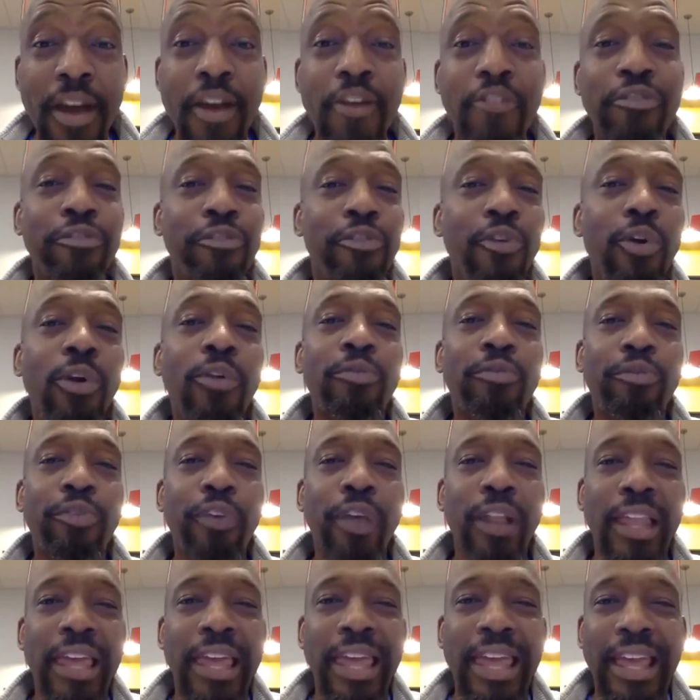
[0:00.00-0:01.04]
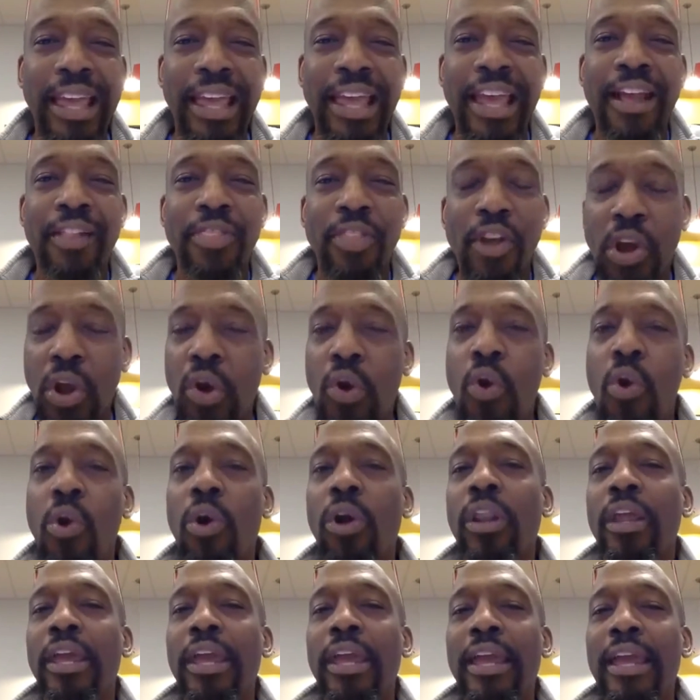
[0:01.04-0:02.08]
fulfilling the
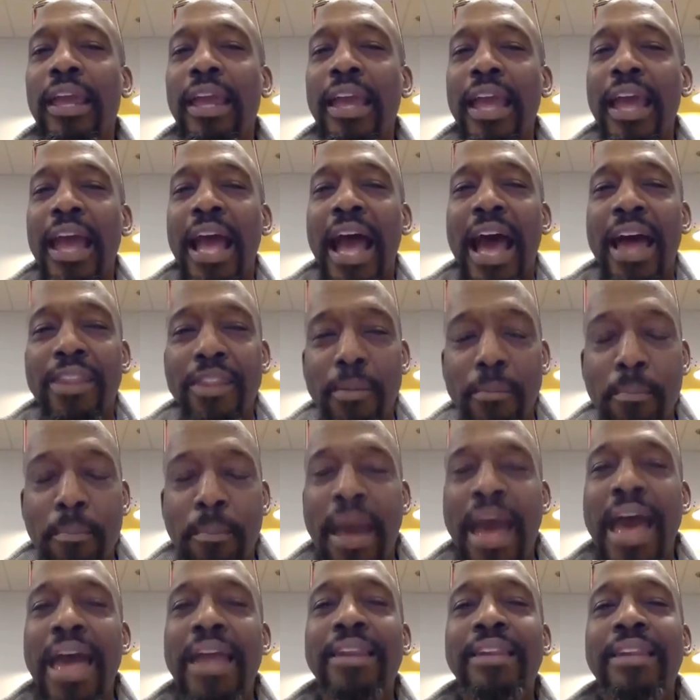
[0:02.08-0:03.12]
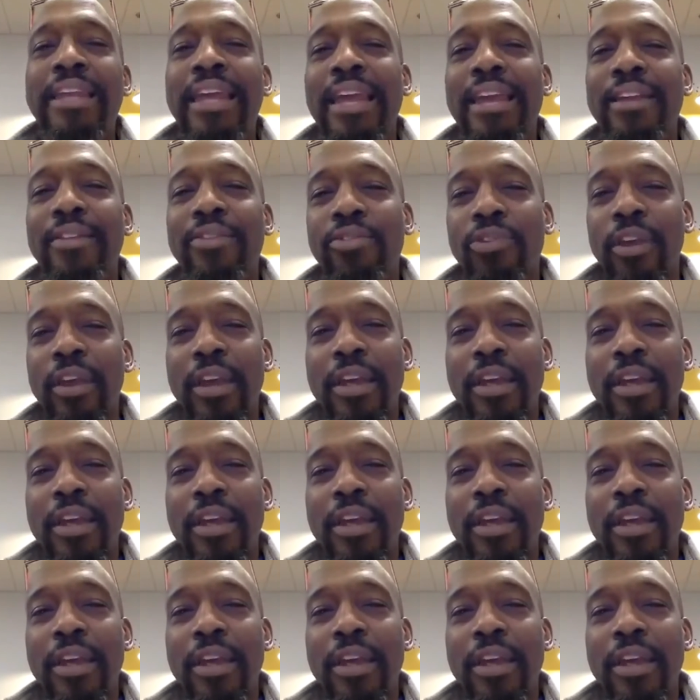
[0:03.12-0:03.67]
calling and the mandate